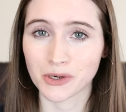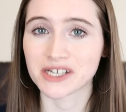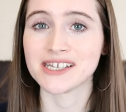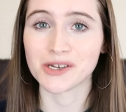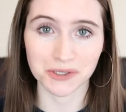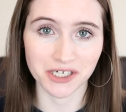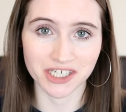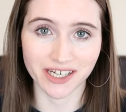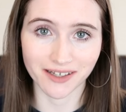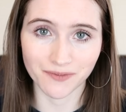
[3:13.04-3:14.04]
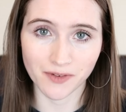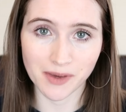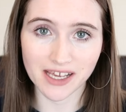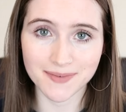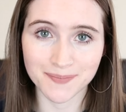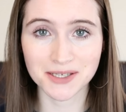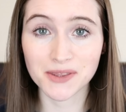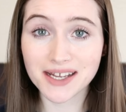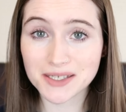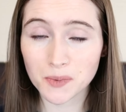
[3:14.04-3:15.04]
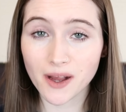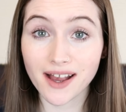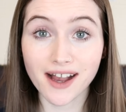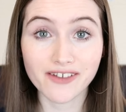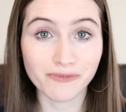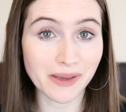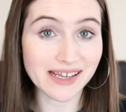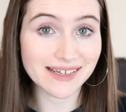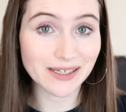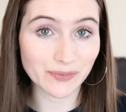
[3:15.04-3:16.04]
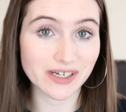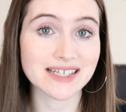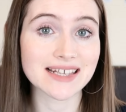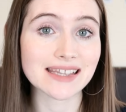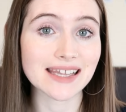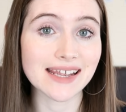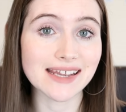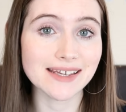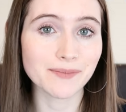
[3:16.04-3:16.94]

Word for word: pretty crushing for me. So that's where I've been recently,